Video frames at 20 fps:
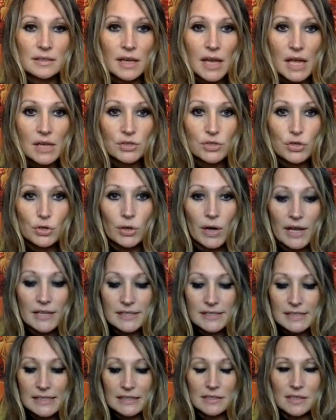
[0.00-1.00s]
and
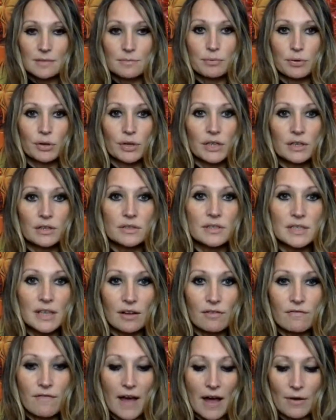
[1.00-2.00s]
trusting to put
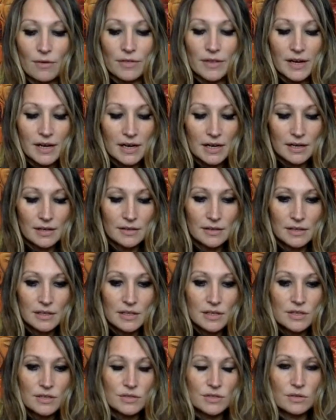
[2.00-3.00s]
yourself out there
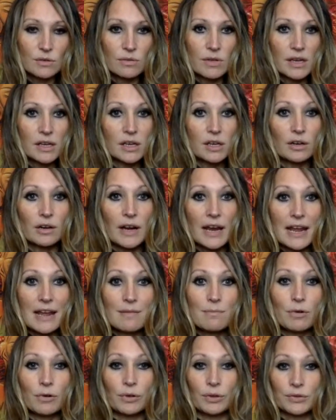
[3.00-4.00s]
so that you're
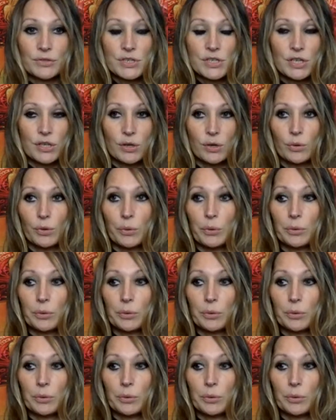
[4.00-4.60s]
able to